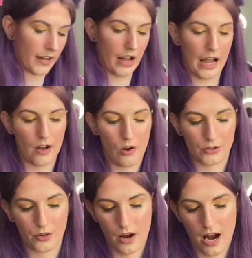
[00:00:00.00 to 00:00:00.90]
I
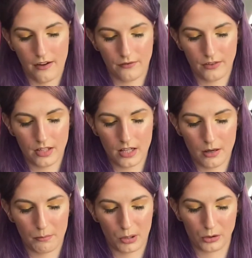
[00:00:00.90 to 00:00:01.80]
also have
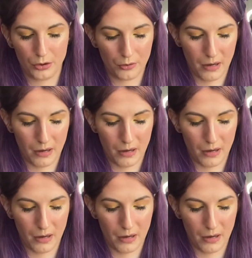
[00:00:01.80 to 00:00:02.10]
the Prelude